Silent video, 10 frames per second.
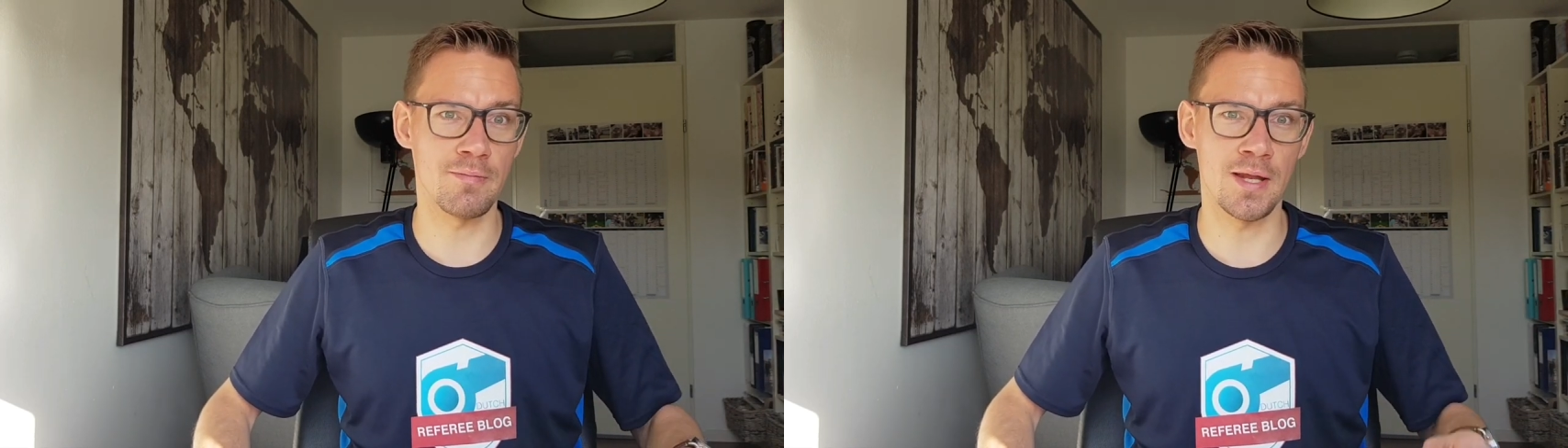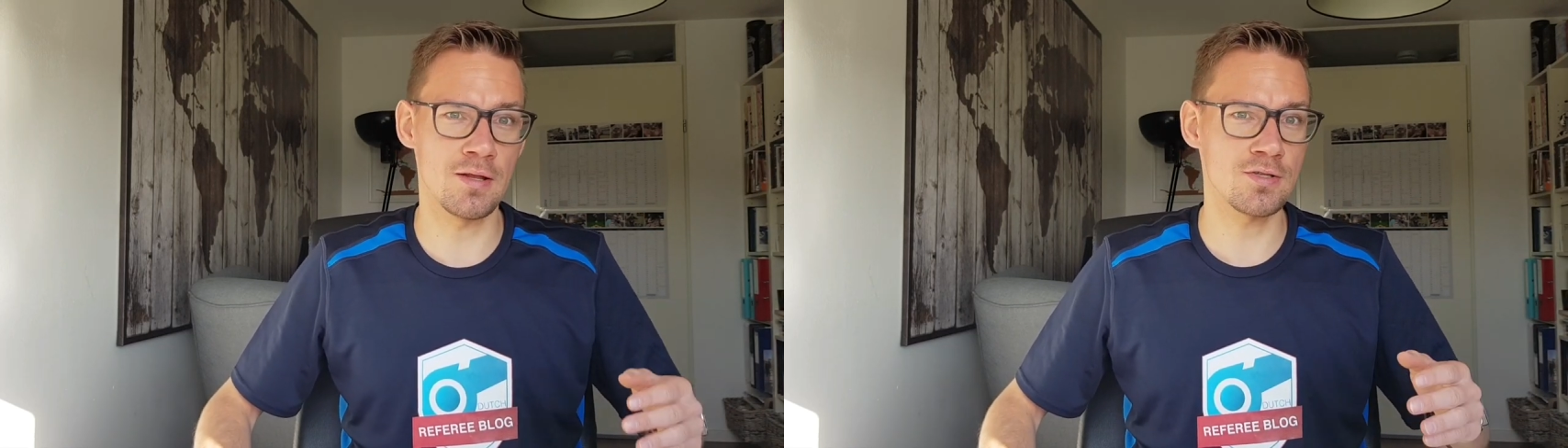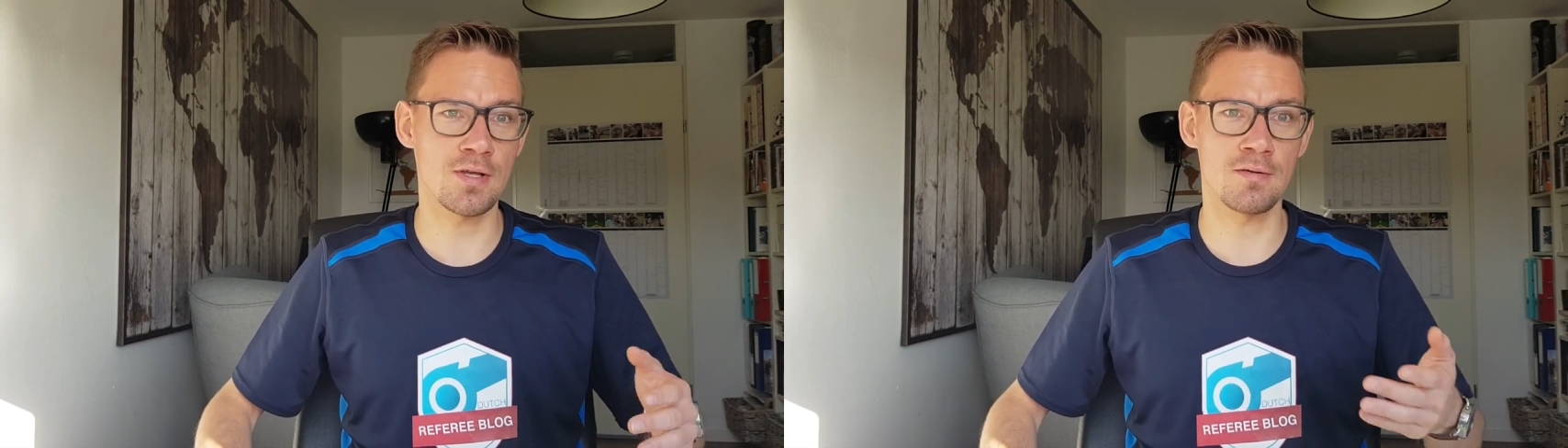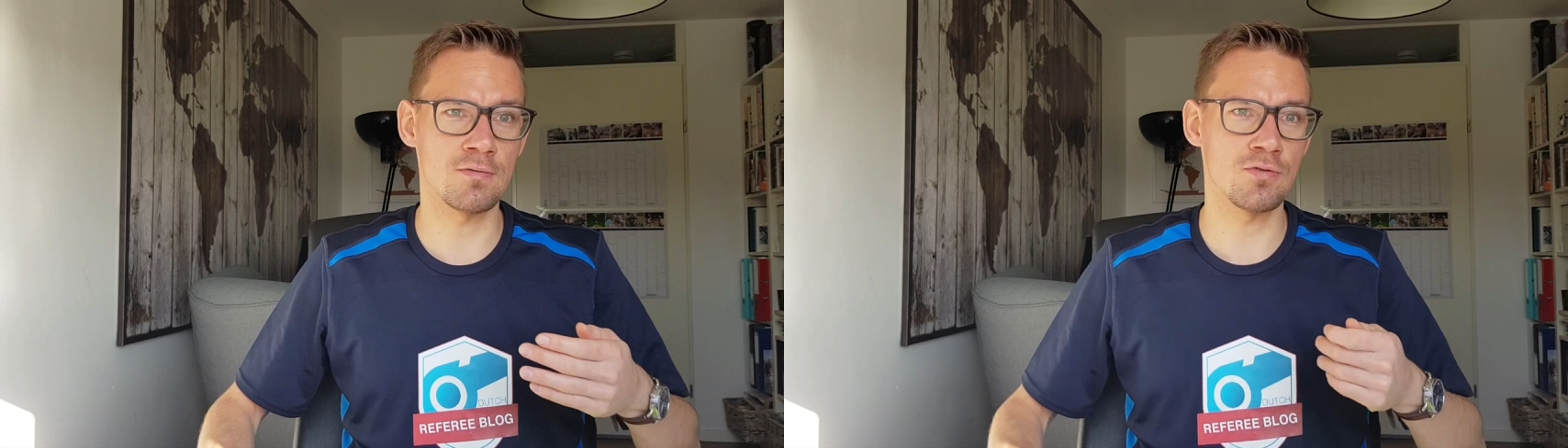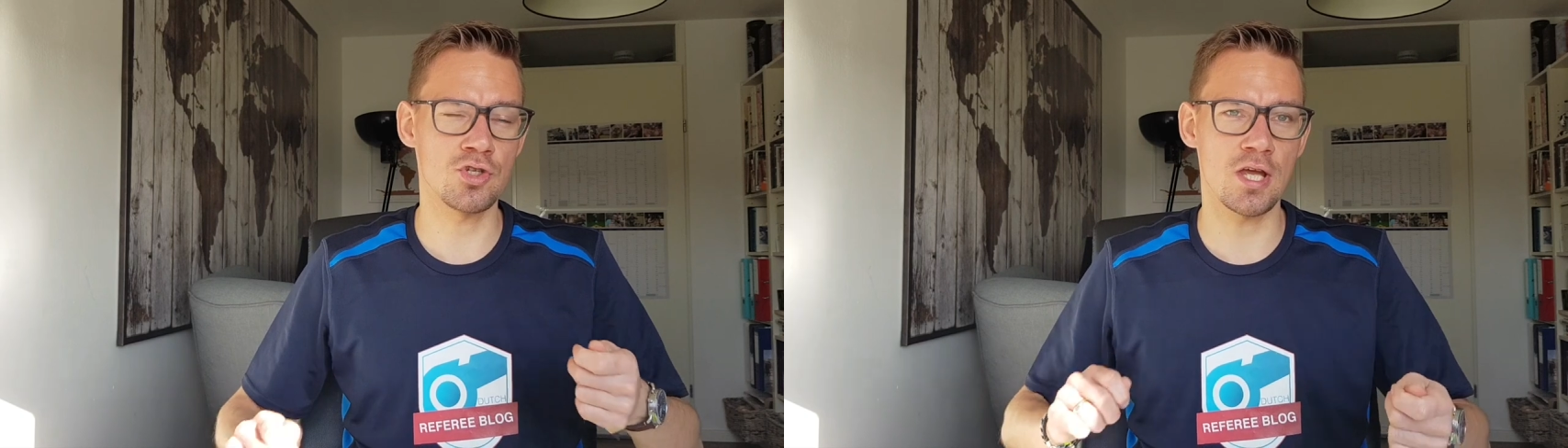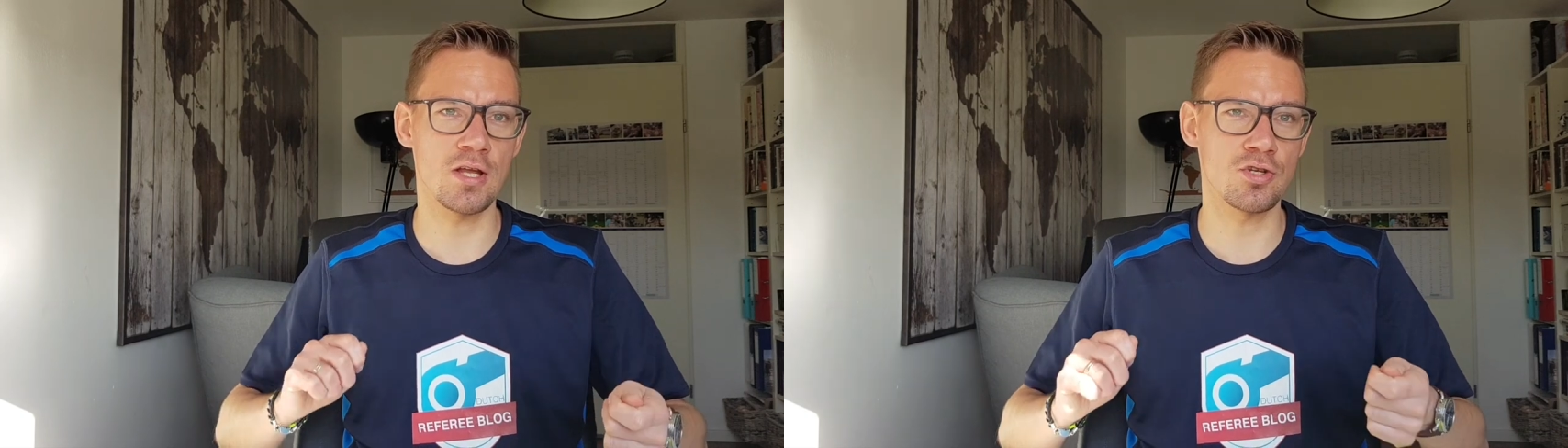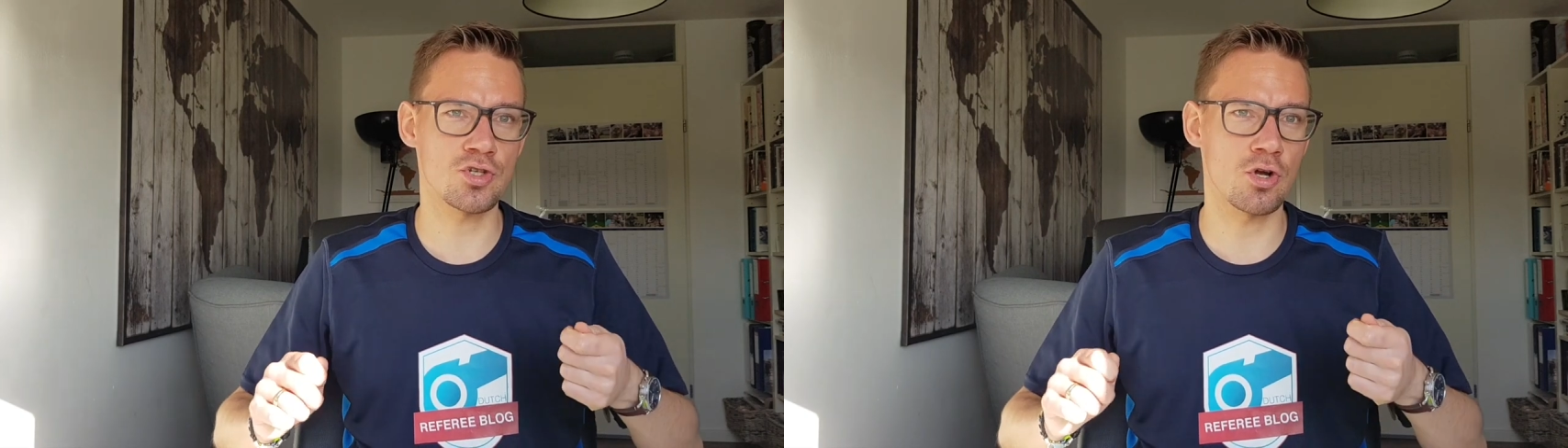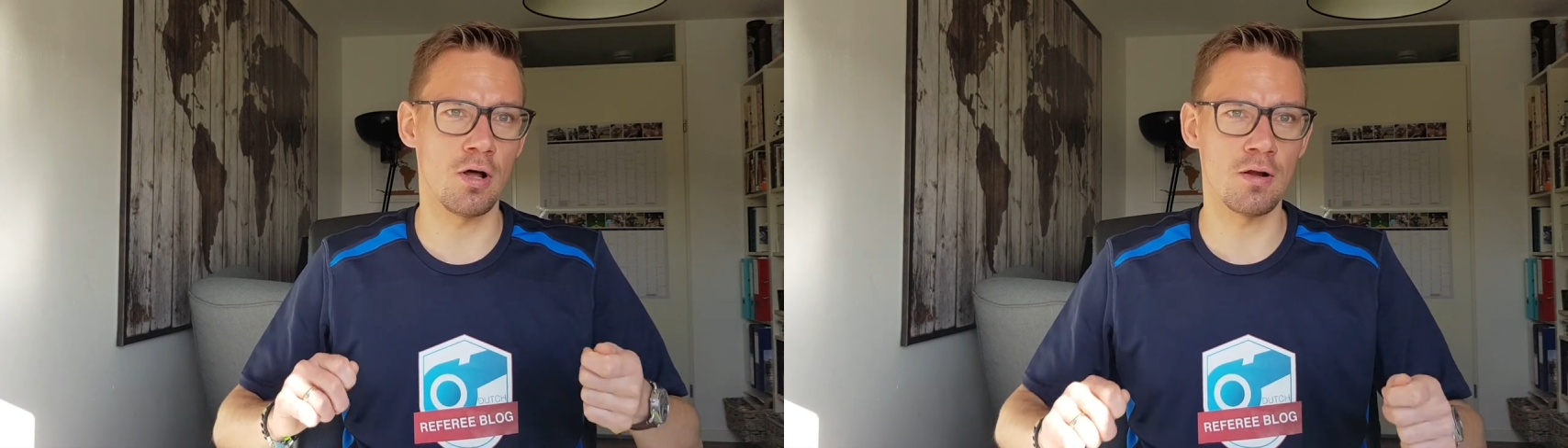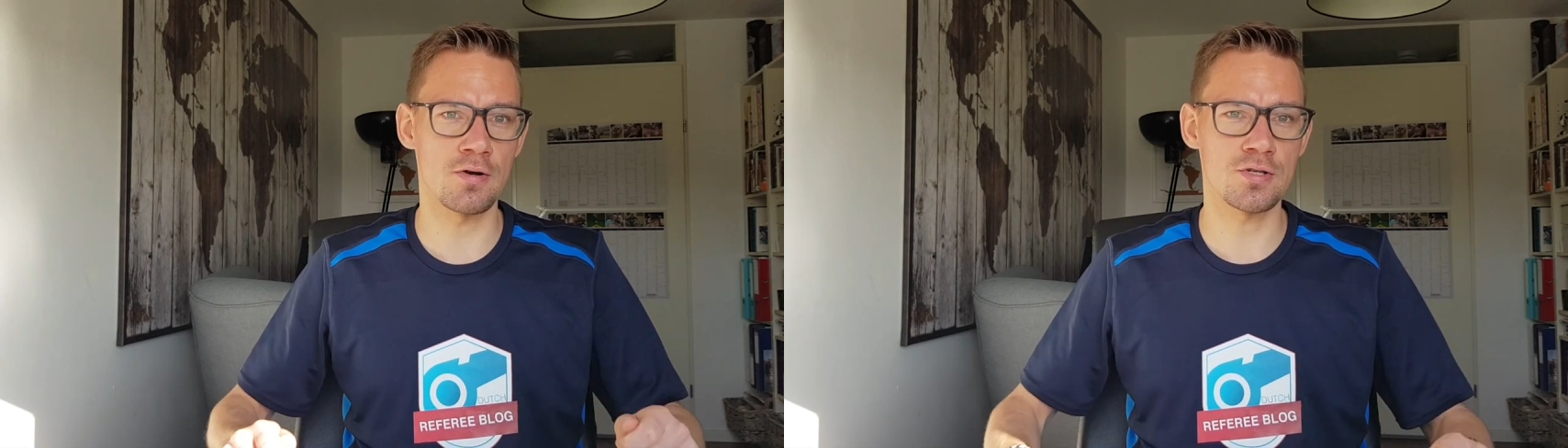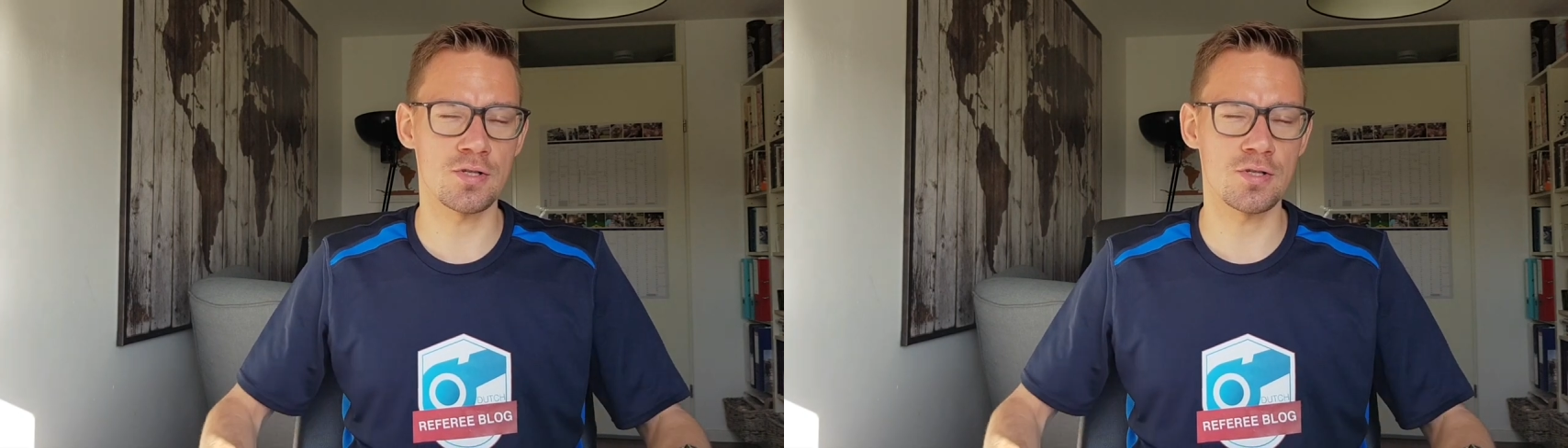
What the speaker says: minutes and change colors.